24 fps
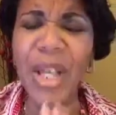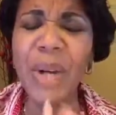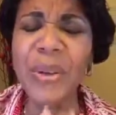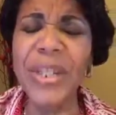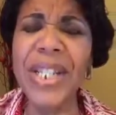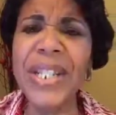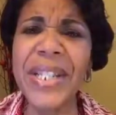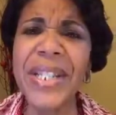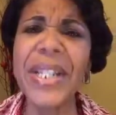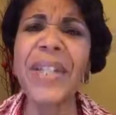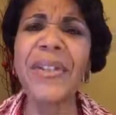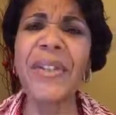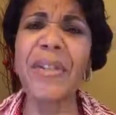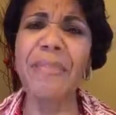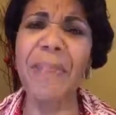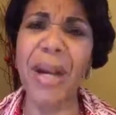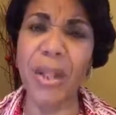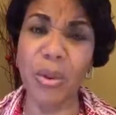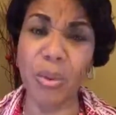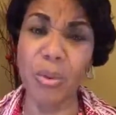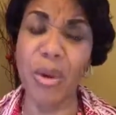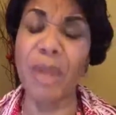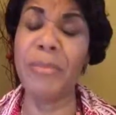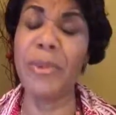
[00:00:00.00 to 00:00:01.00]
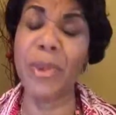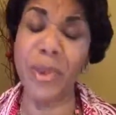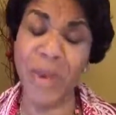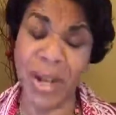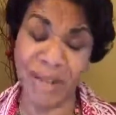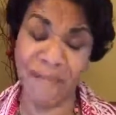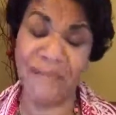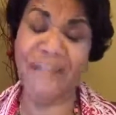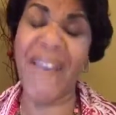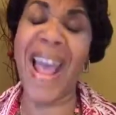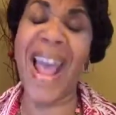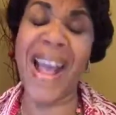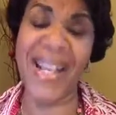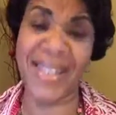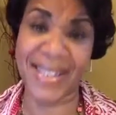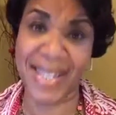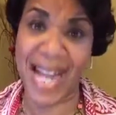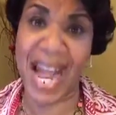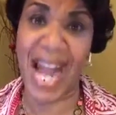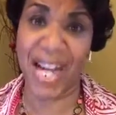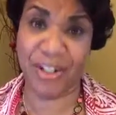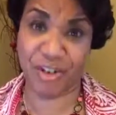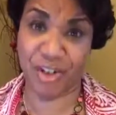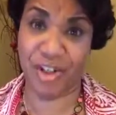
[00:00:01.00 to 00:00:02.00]
I want to tell you about a woman who had
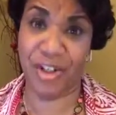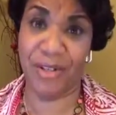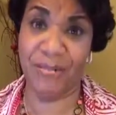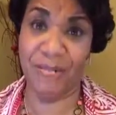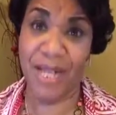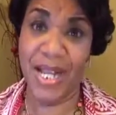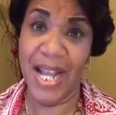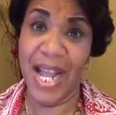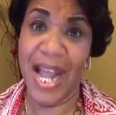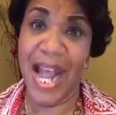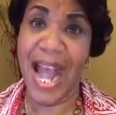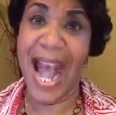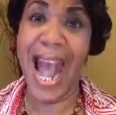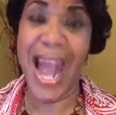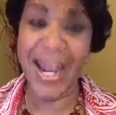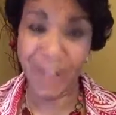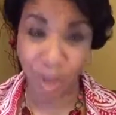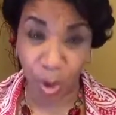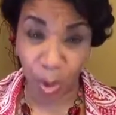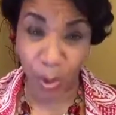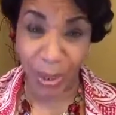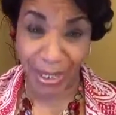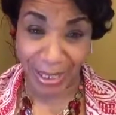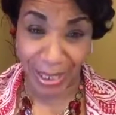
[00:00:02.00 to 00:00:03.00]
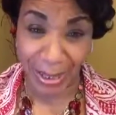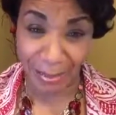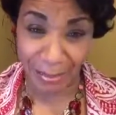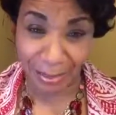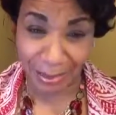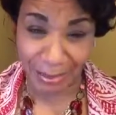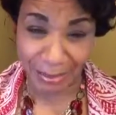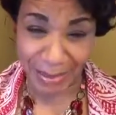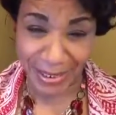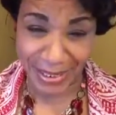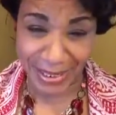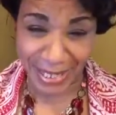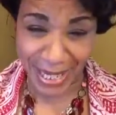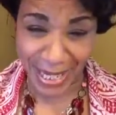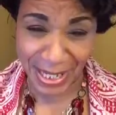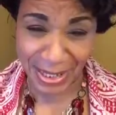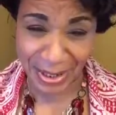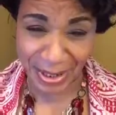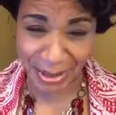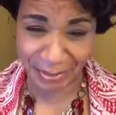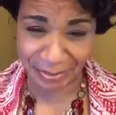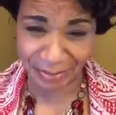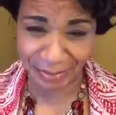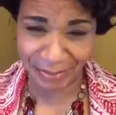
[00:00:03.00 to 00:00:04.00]
fast action and quick
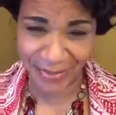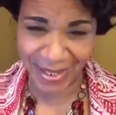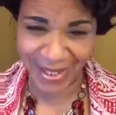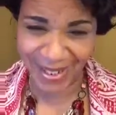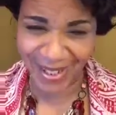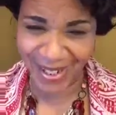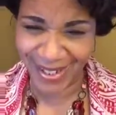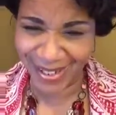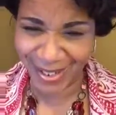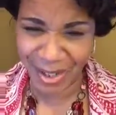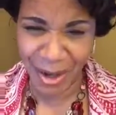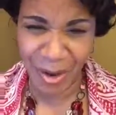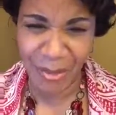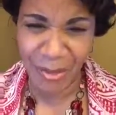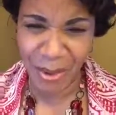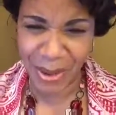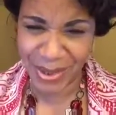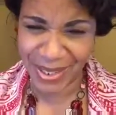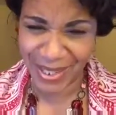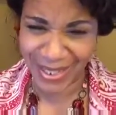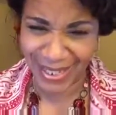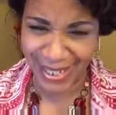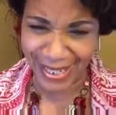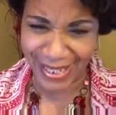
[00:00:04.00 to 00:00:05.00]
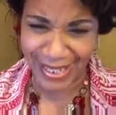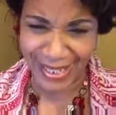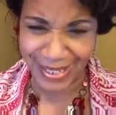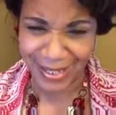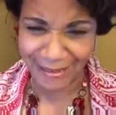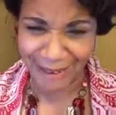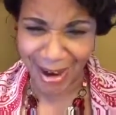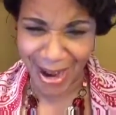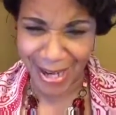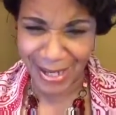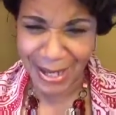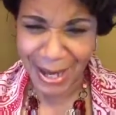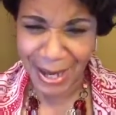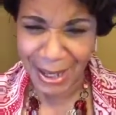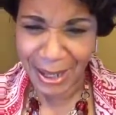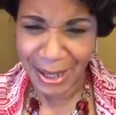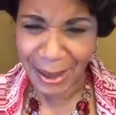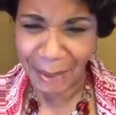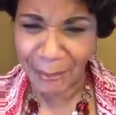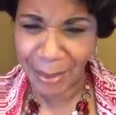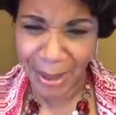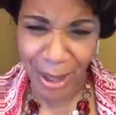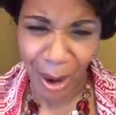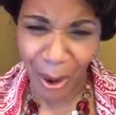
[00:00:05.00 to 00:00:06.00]
implementation. No more slinking, right?
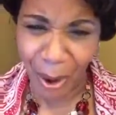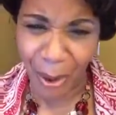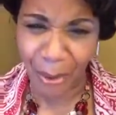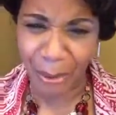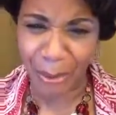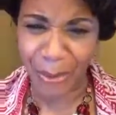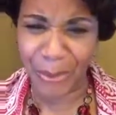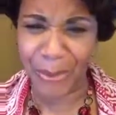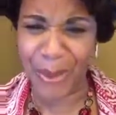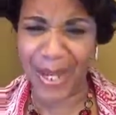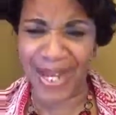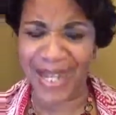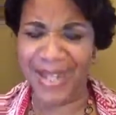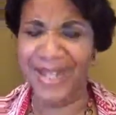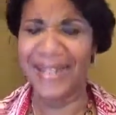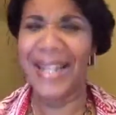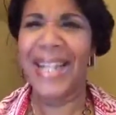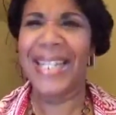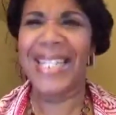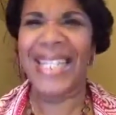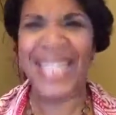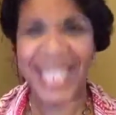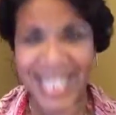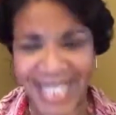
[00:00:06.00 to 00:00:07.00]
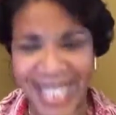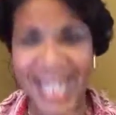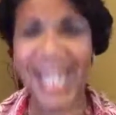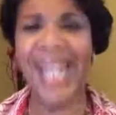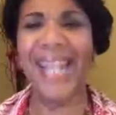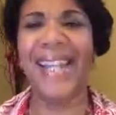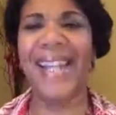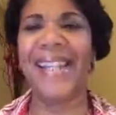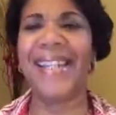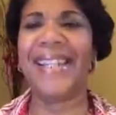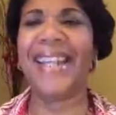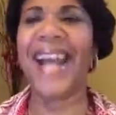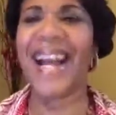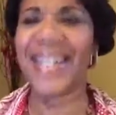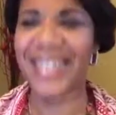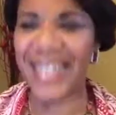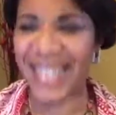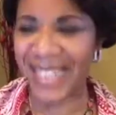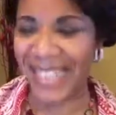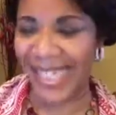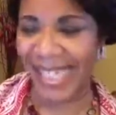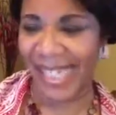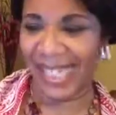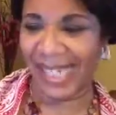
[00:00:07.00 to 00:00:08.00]
But all the way. Slinging,
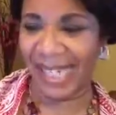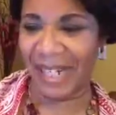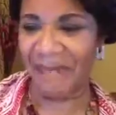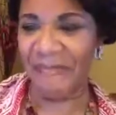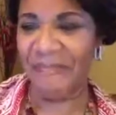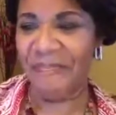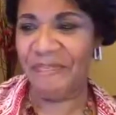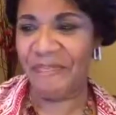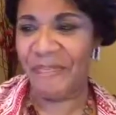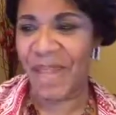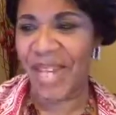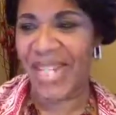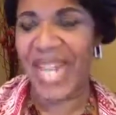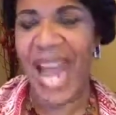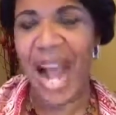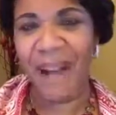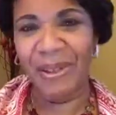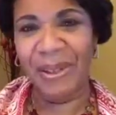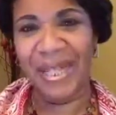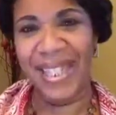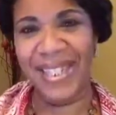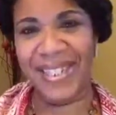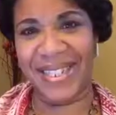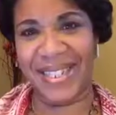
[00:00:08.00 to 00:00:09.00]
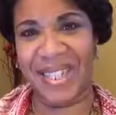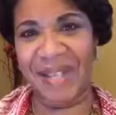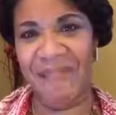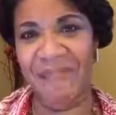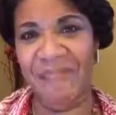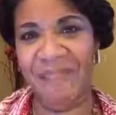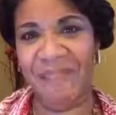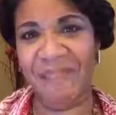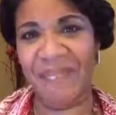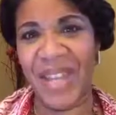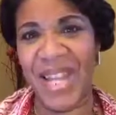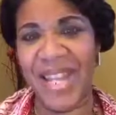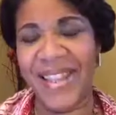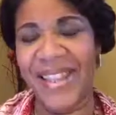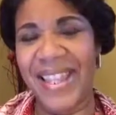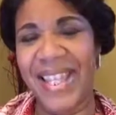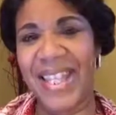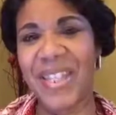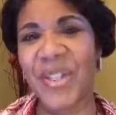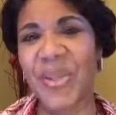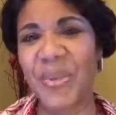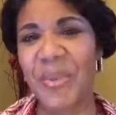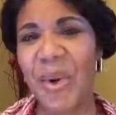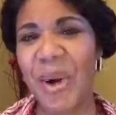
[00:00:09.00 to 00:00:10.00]
not slinking. Now, listen.
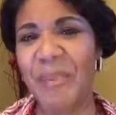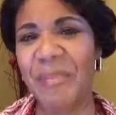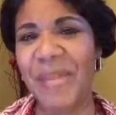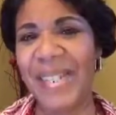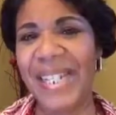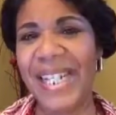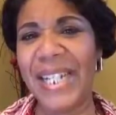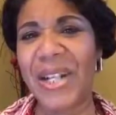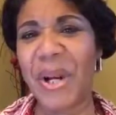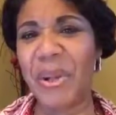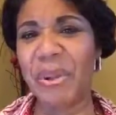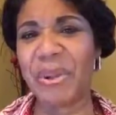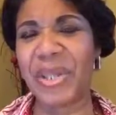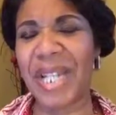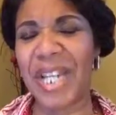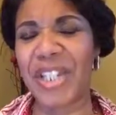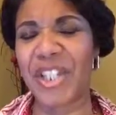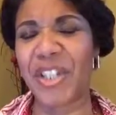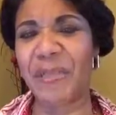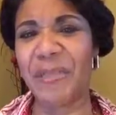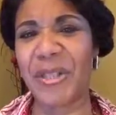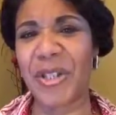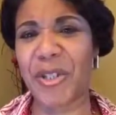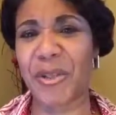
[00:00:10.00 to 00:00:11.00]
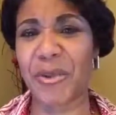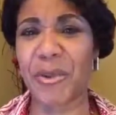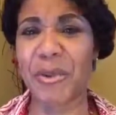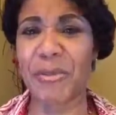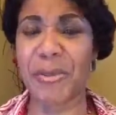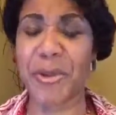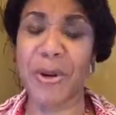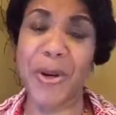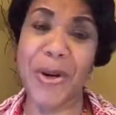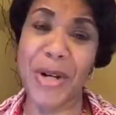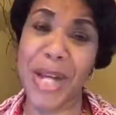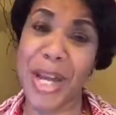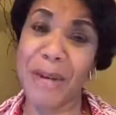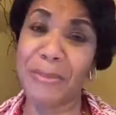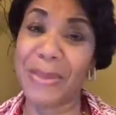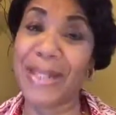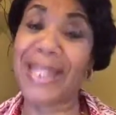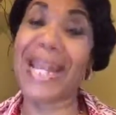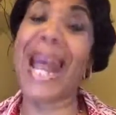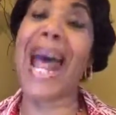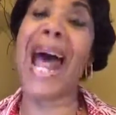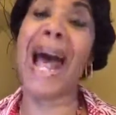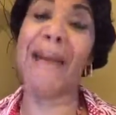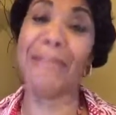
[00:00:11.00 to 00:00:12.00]
This woman in Old Testament scripture, her name
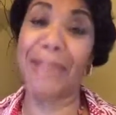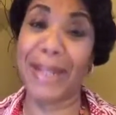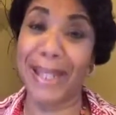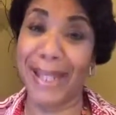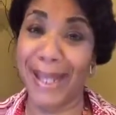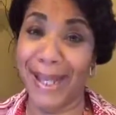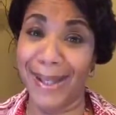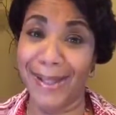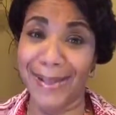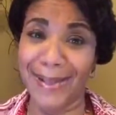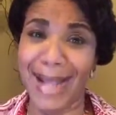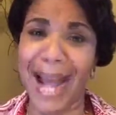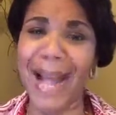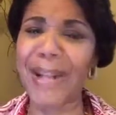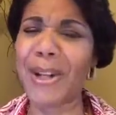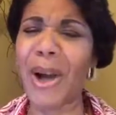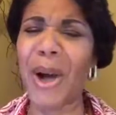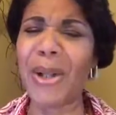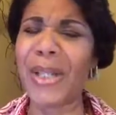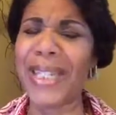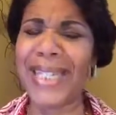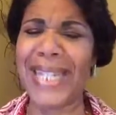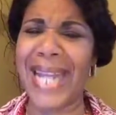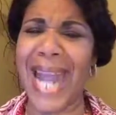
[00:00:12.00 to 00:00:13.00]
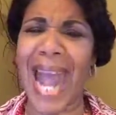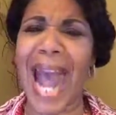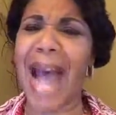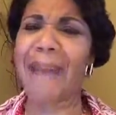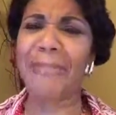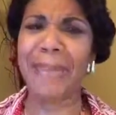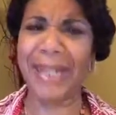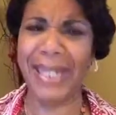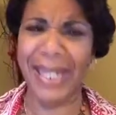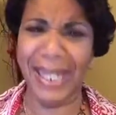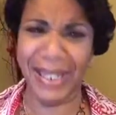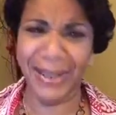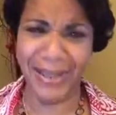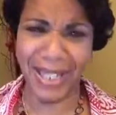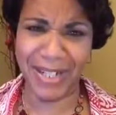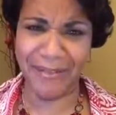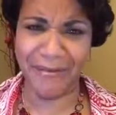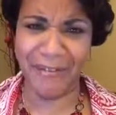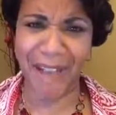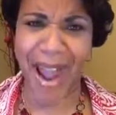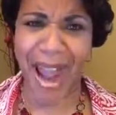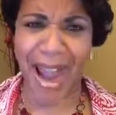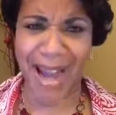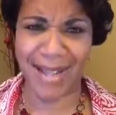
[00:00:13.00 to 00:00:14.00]
was Abigail. I call it the Abigail
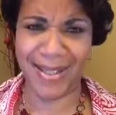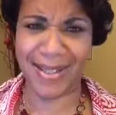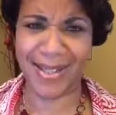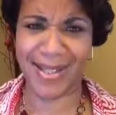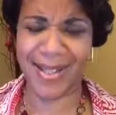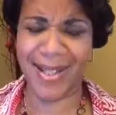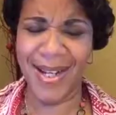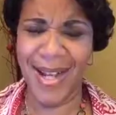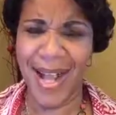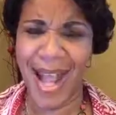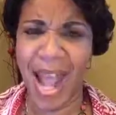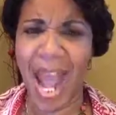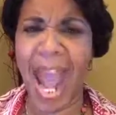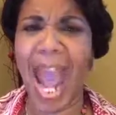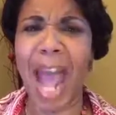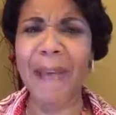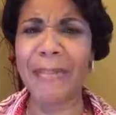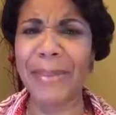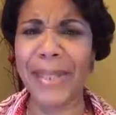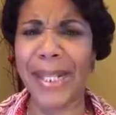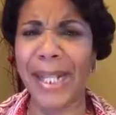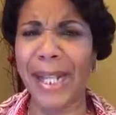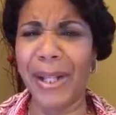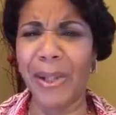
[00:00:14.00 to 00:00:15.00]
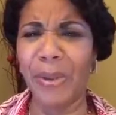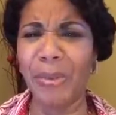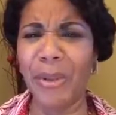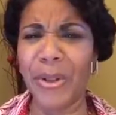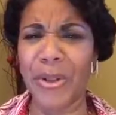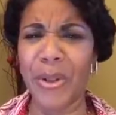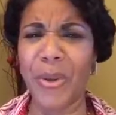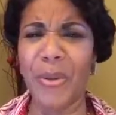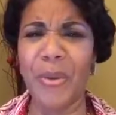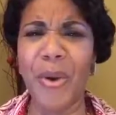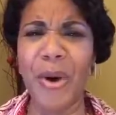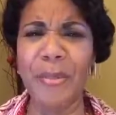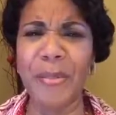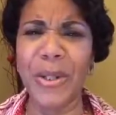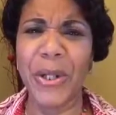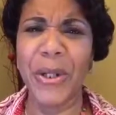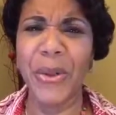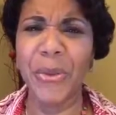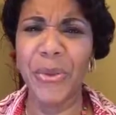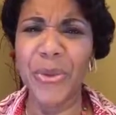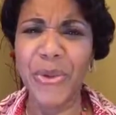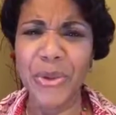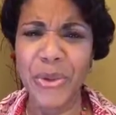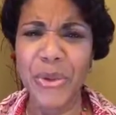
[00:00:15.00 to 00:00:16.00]
advance. Abigail was a woman
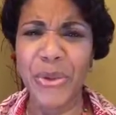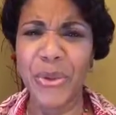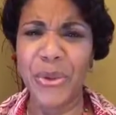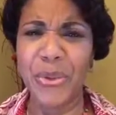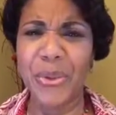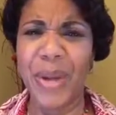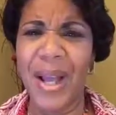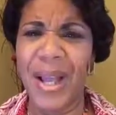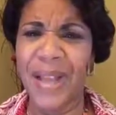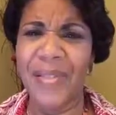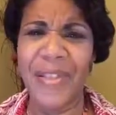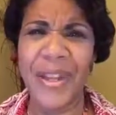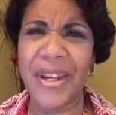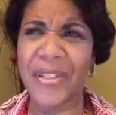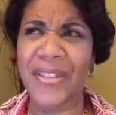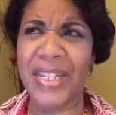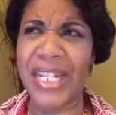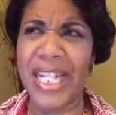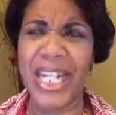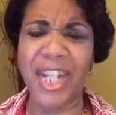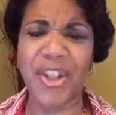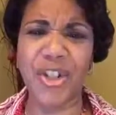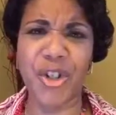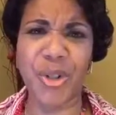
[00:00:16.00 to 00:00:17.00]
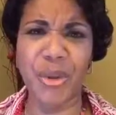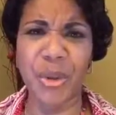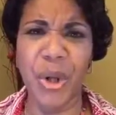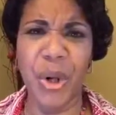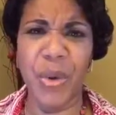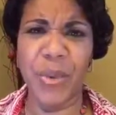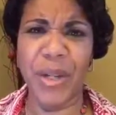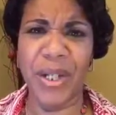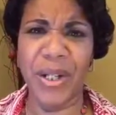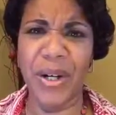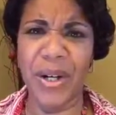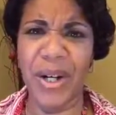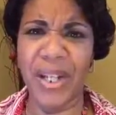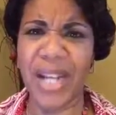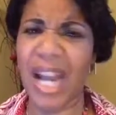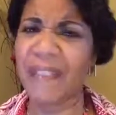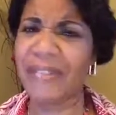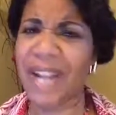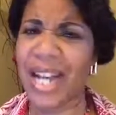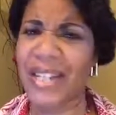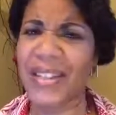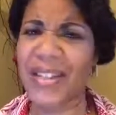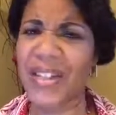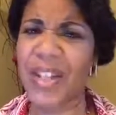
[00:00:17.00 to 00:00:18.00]
who knew there's an issue going on.
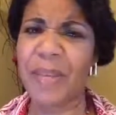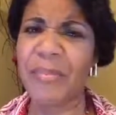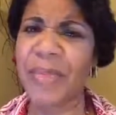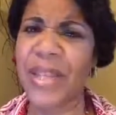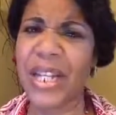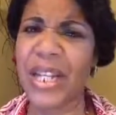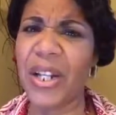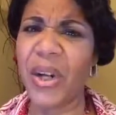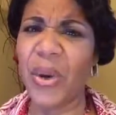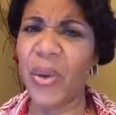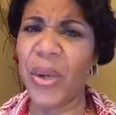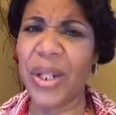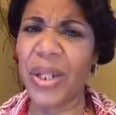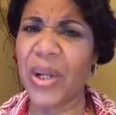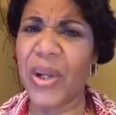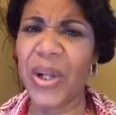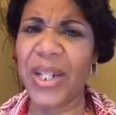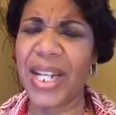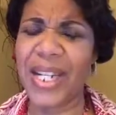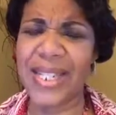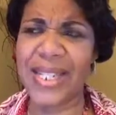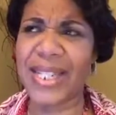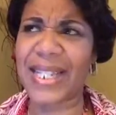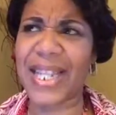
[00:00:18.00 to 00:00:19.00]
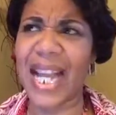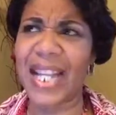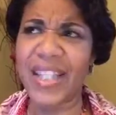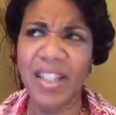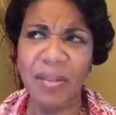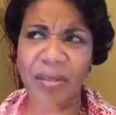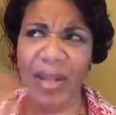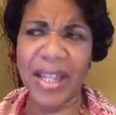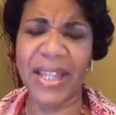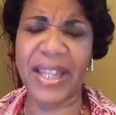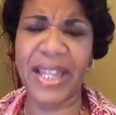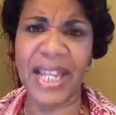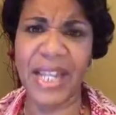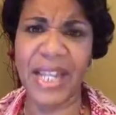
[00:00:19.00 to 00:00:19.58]
I've got something going on inside of me.